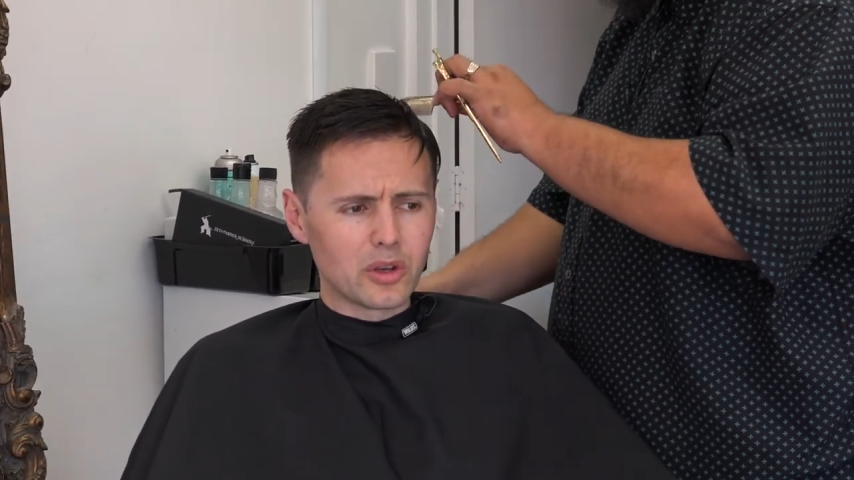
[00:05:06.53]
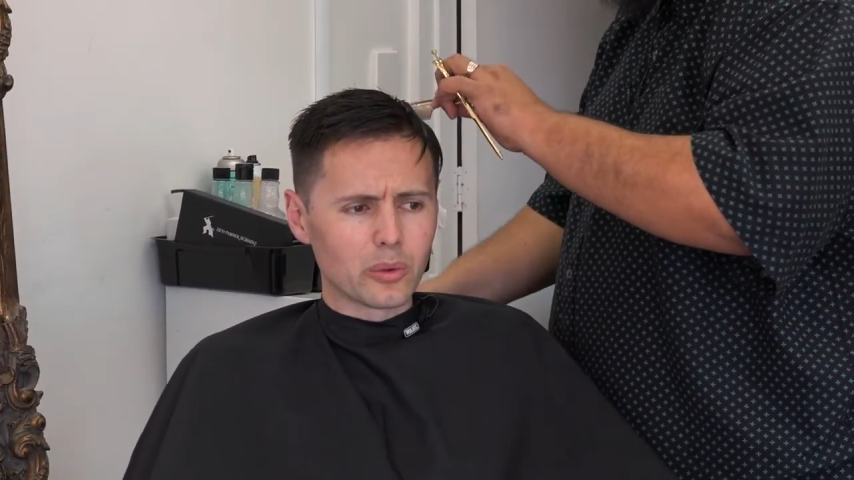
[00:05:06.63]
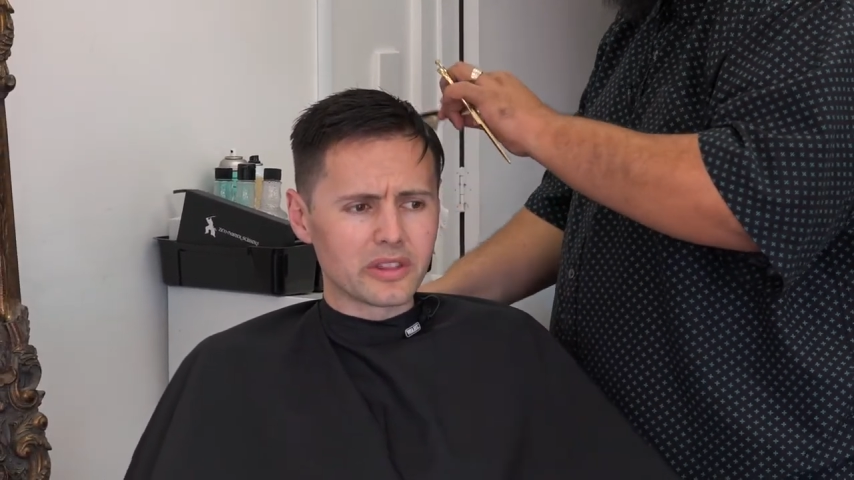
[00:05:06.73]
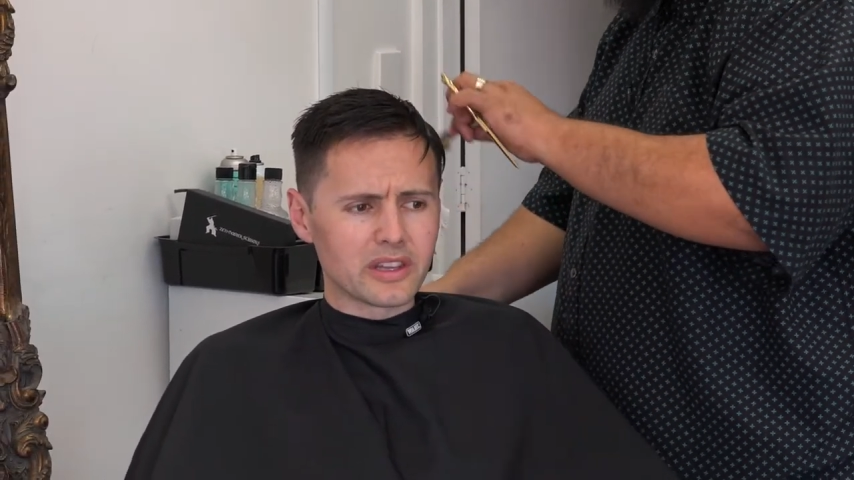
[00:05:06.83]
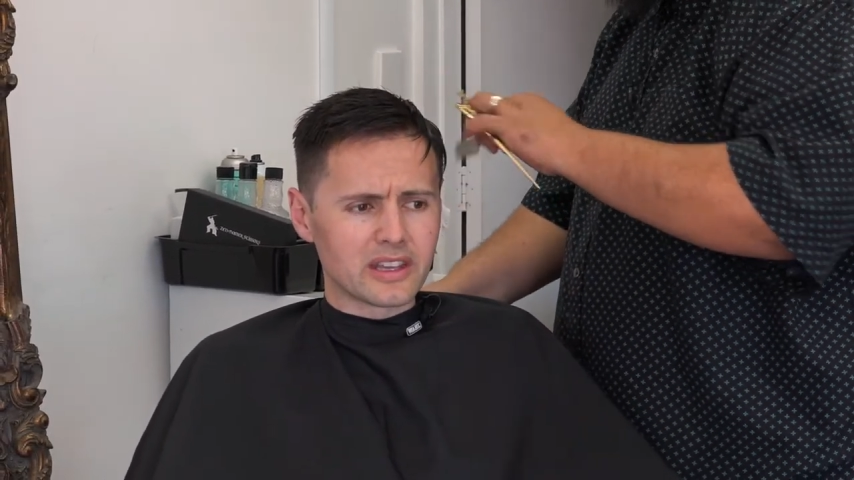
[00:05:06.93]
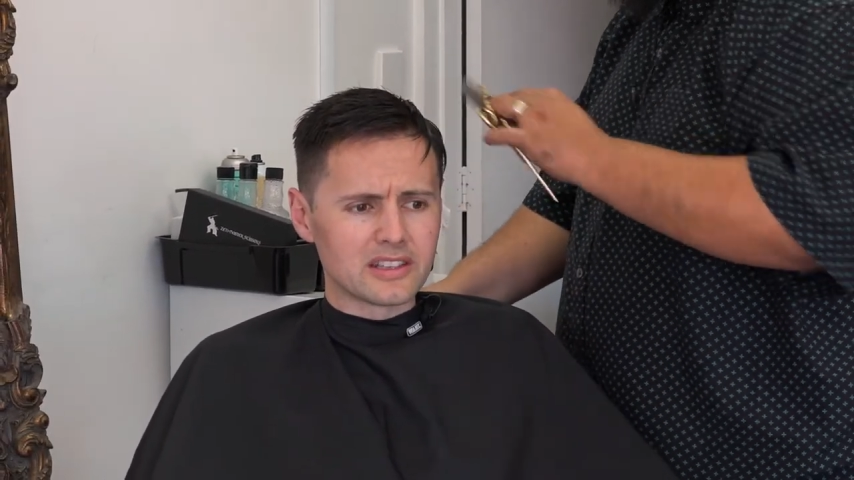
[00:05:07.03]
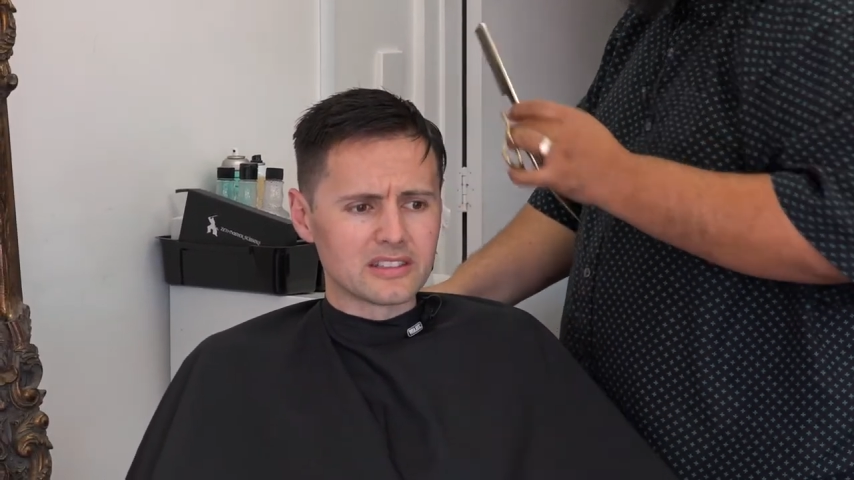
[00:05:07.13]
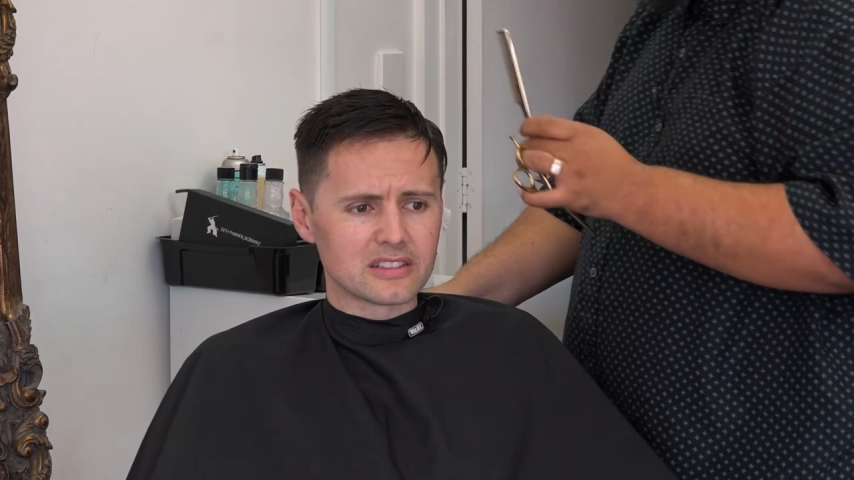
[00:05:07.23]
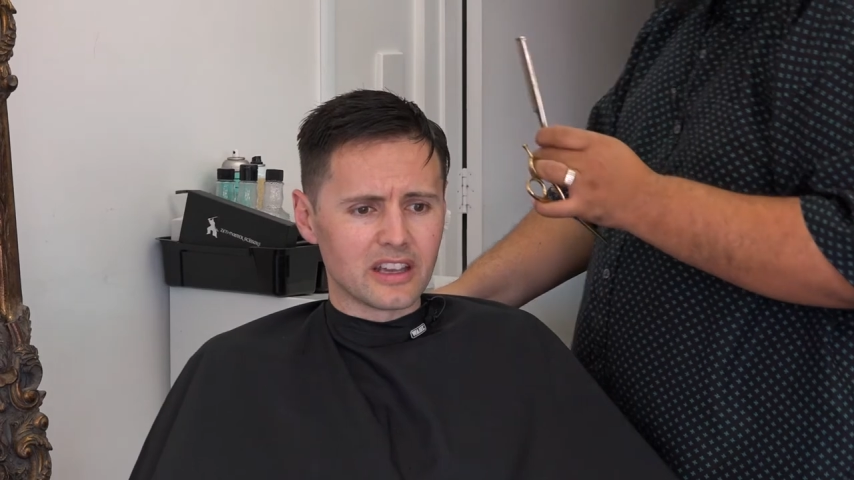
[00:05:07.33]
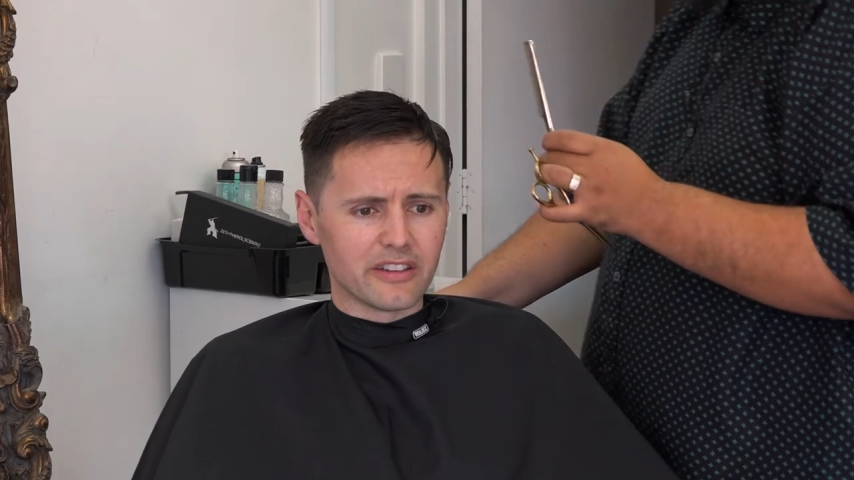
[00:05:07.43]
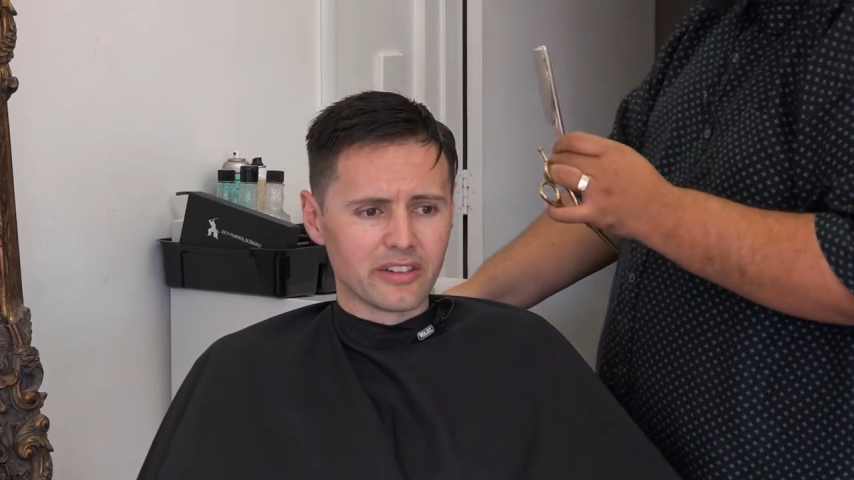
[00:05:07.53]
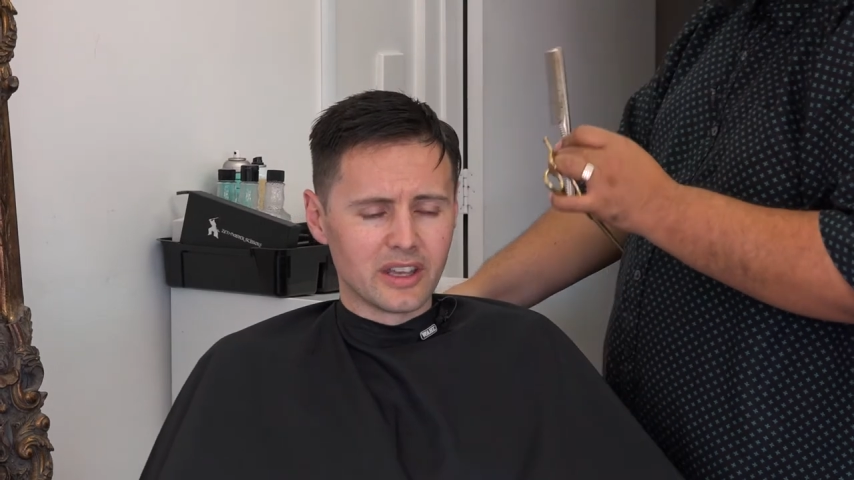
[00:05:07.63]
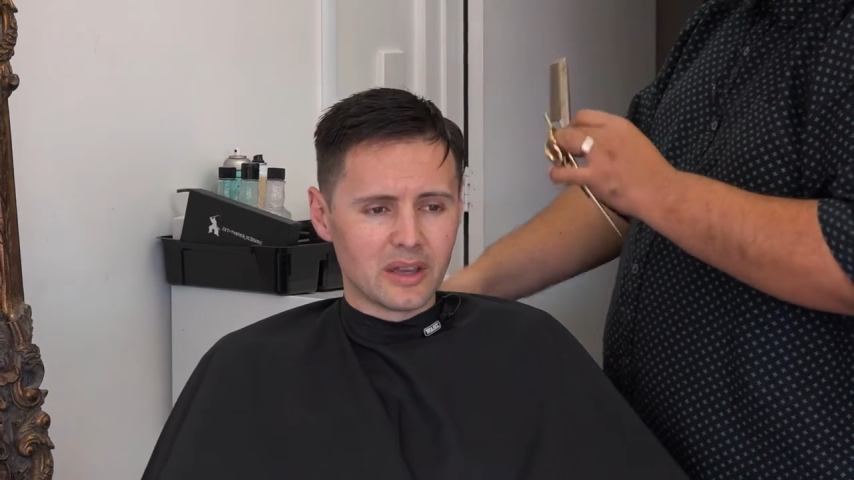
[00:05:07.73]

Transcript: know, with the kids and stuff.